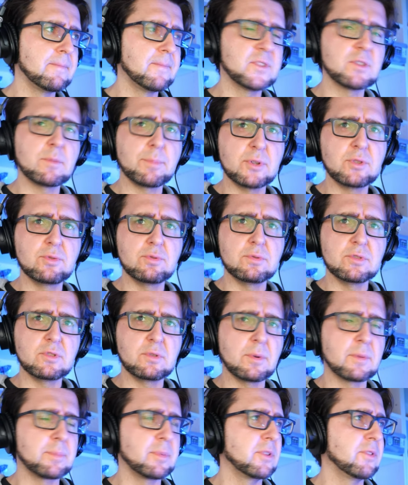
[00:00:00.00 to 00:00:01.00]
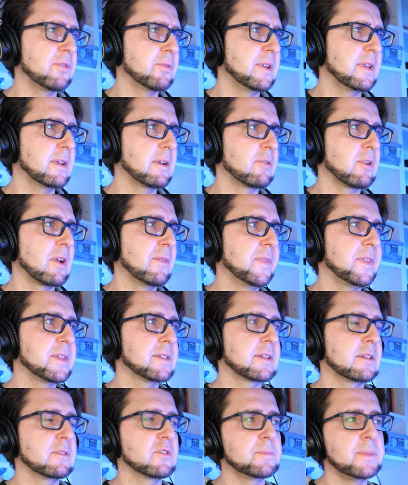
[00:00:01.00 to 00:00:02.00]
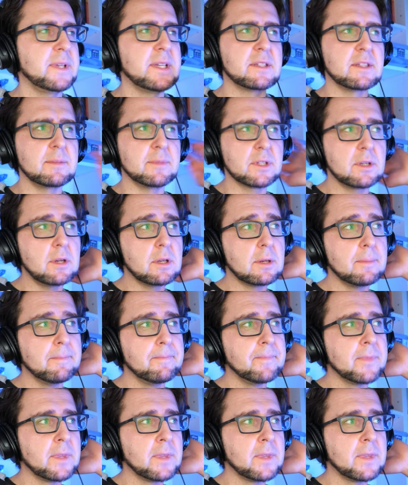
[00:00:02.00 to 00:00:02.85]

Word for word: 0 0.2, 0 0.3 around this kind of speed seems good.